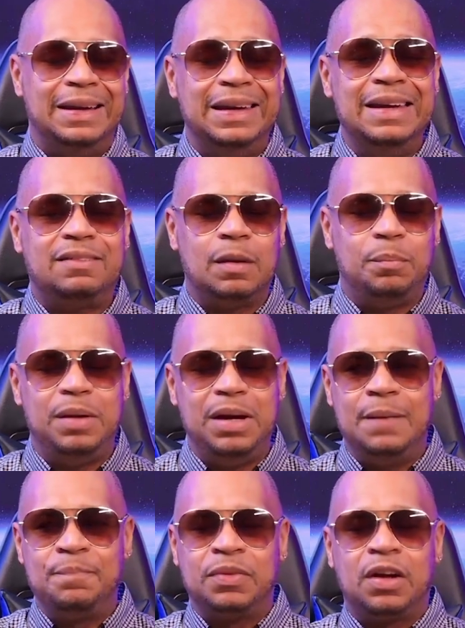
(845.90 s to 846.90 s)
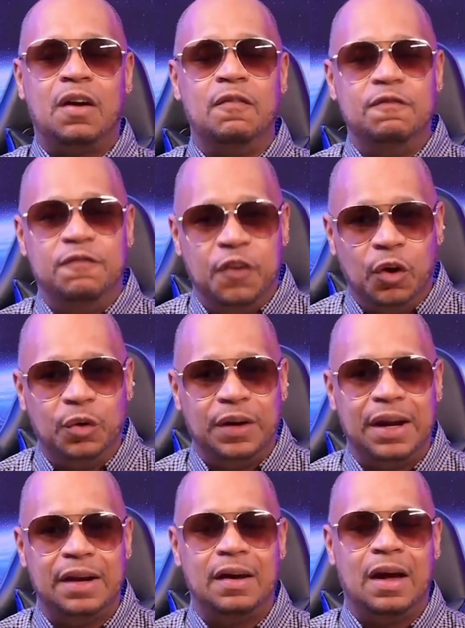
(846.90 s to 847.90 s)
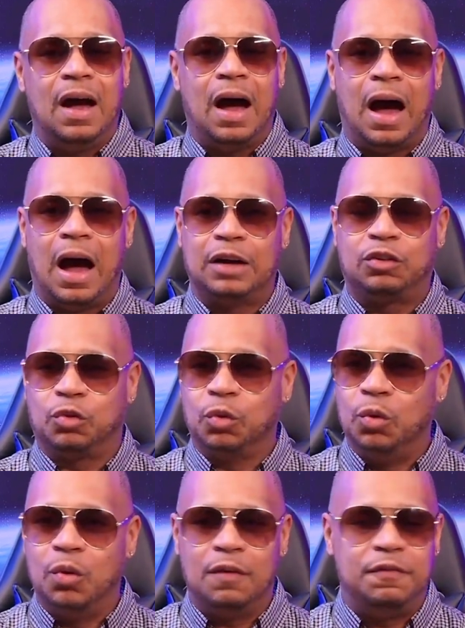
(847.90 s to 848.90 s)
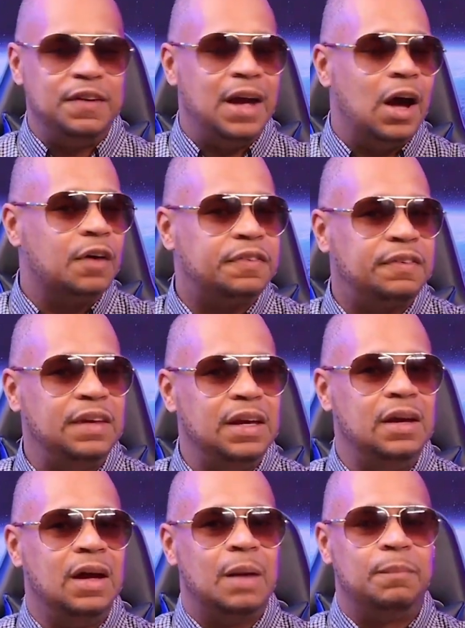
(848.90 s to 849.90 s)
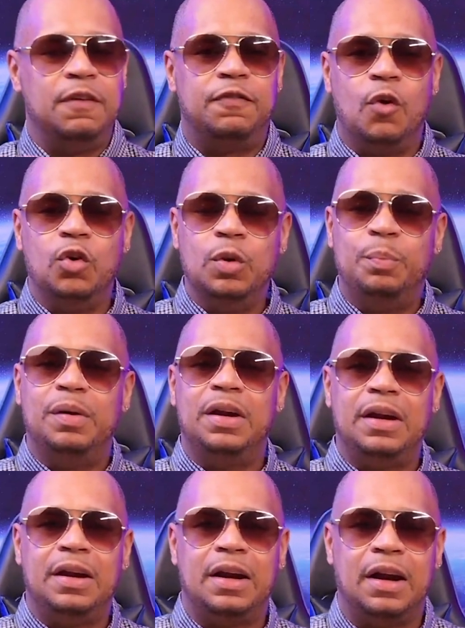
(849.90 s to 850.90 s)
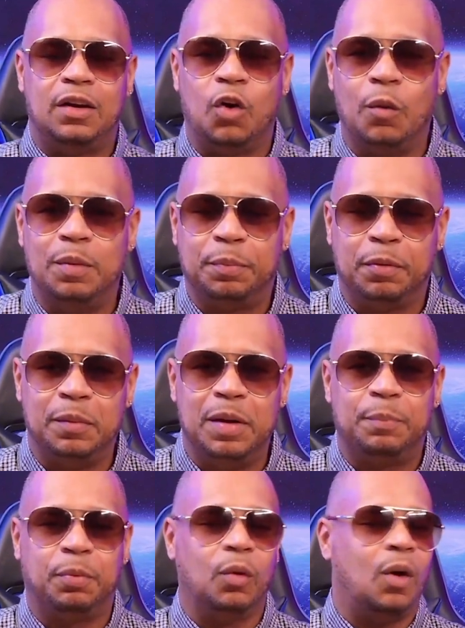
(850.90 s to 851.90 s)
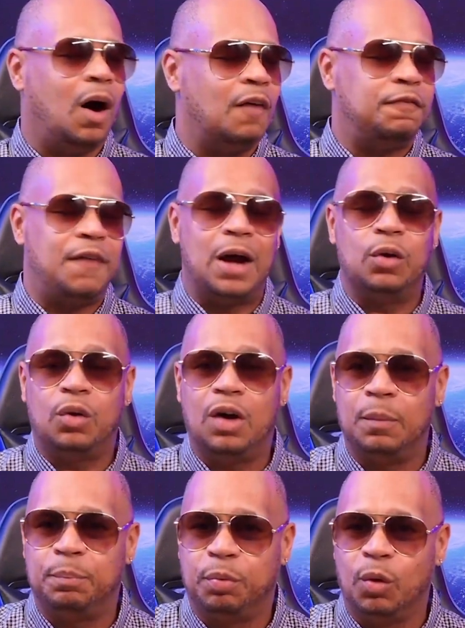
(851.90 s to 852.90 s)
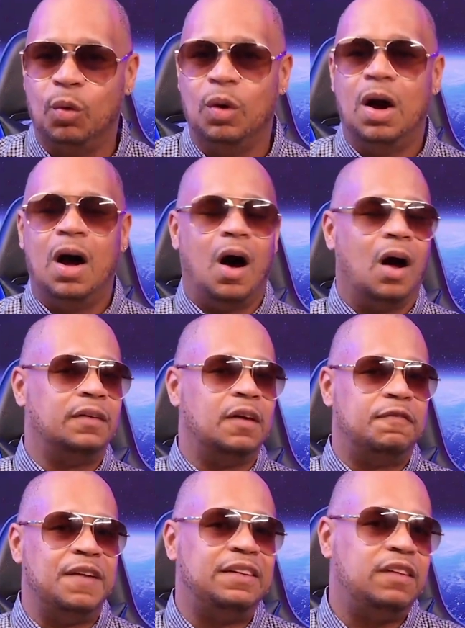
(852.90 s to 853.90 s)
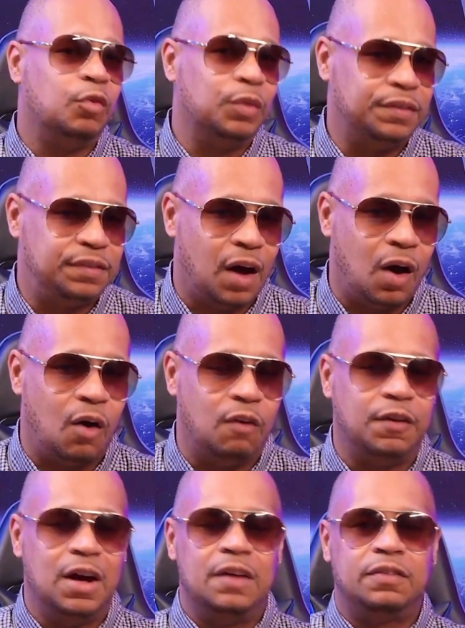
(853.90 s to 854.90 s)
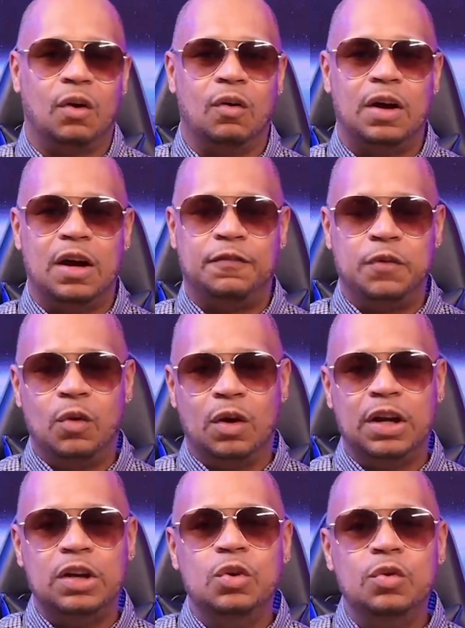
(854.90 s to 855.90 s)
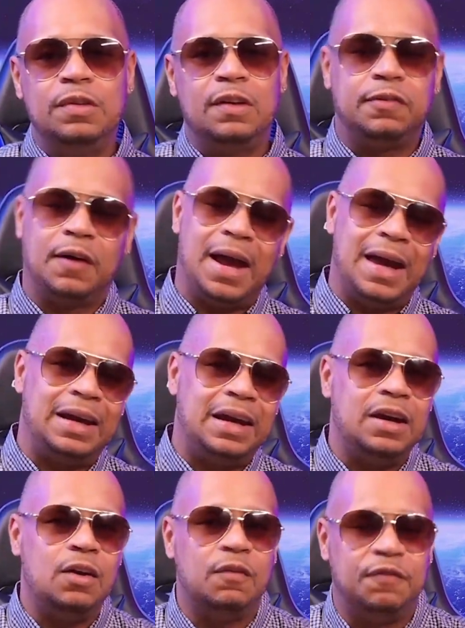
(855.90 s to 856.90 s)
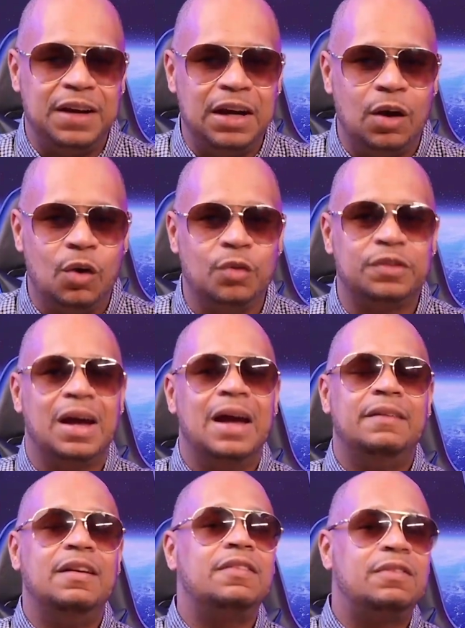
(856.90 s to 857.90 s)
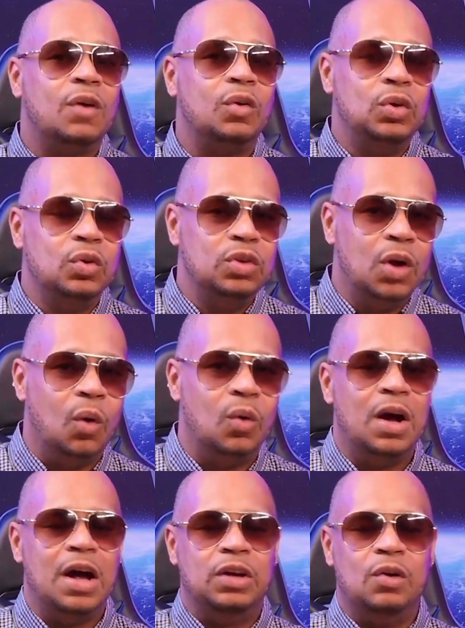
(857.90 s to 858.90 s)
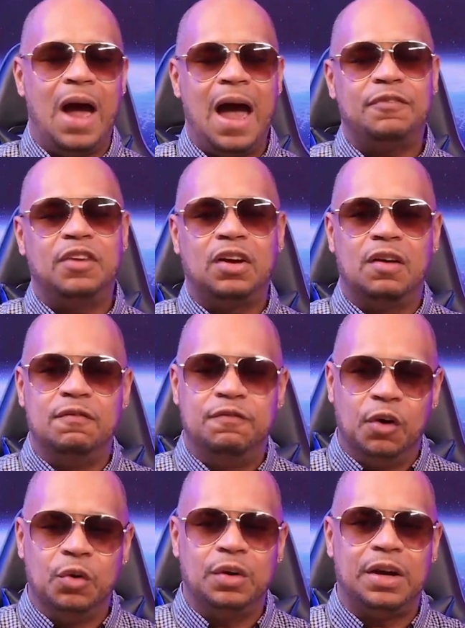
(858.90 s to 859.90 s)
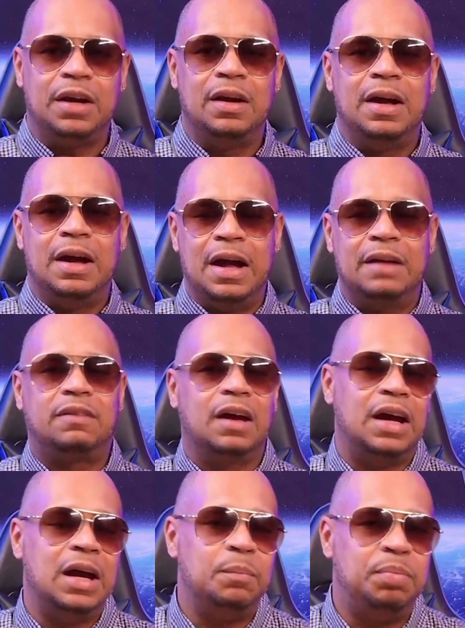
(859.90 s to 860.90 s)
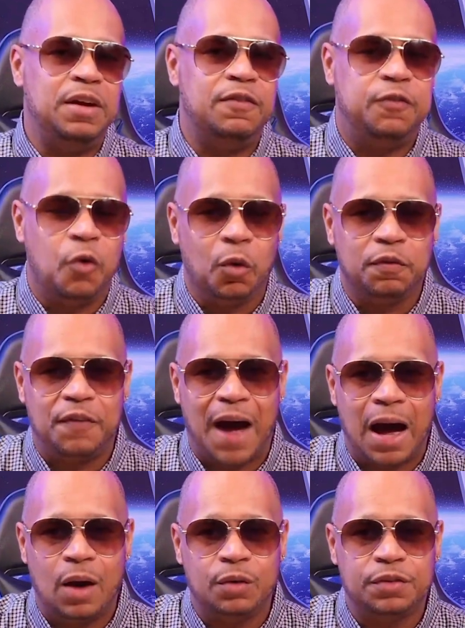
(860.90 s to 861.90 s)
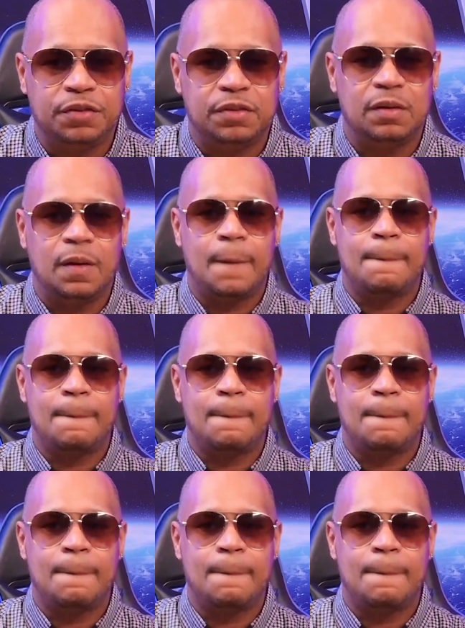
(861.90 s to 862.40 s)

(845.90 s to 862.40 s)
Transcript: needs to be converted Uh, through a V L C before you put it in Adobe Premiere Pro or Final Cut Pro or DaVinci Resolve. So if you're going to use this for editing your videos, just so you know, you have to convert it into M P four files.